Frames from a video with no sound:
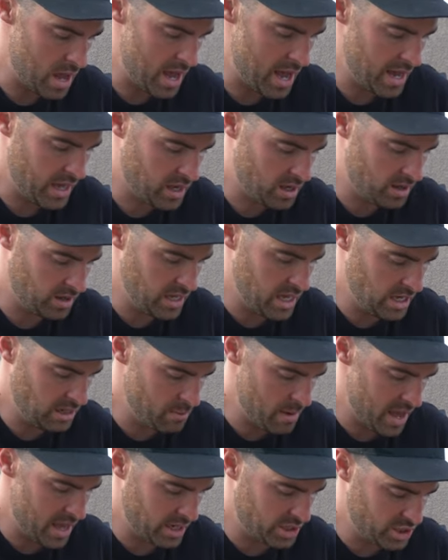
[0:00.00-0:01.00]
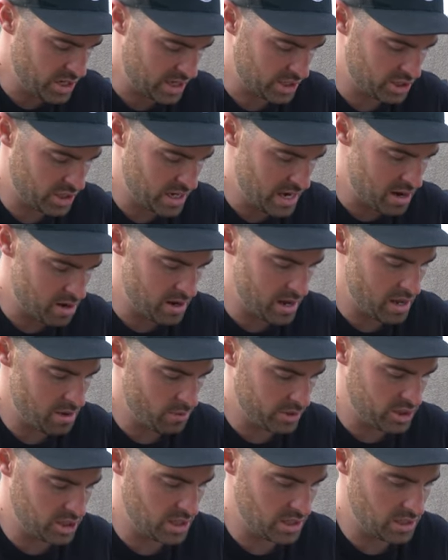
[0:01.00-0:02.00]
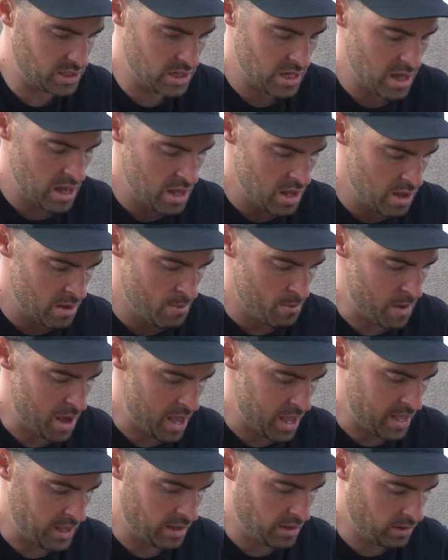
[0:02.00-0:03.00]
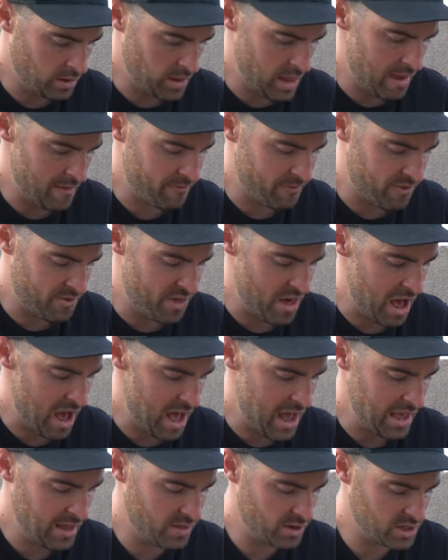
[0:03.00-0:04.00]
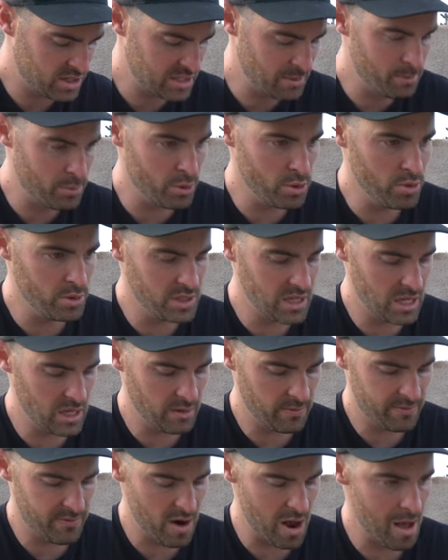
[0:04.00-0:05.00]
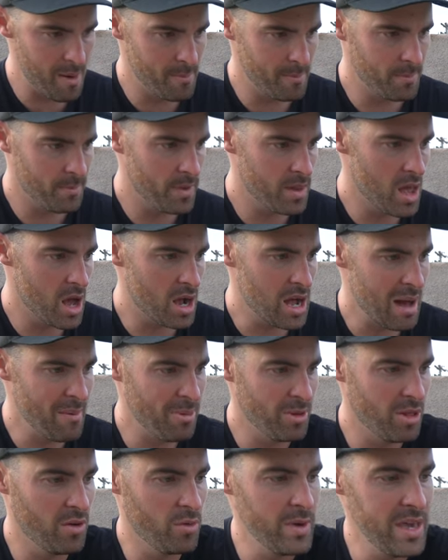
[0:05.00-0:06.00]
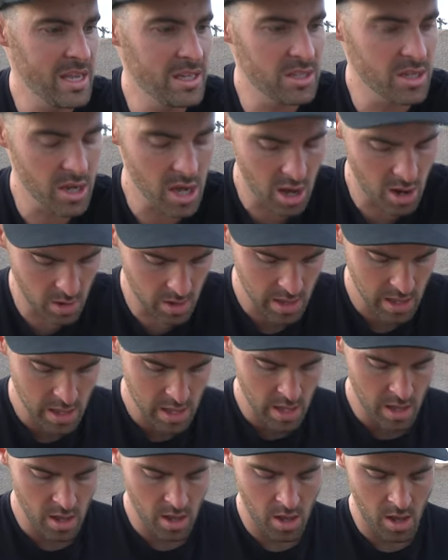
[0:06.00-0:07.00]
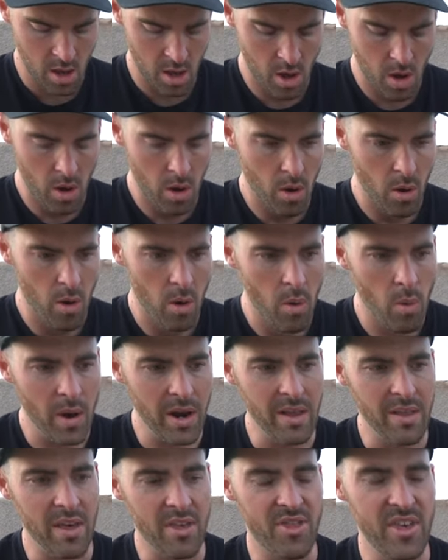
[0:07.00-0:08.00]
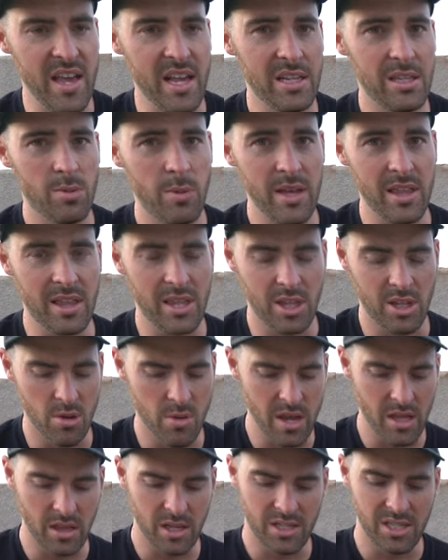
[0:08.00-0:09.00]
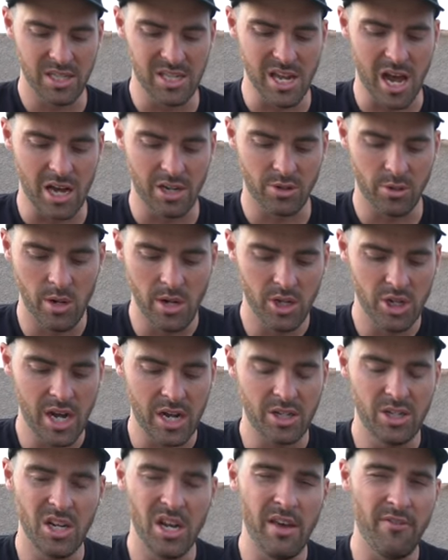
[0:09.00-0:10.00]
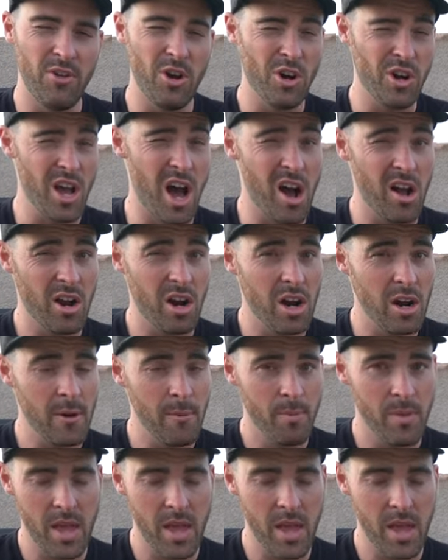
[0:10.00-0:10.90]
I clean my injection area, which is my left thigh. There's some bruising from a couple of weeks ago. One of the things with doing the testosterone injection, if you're younger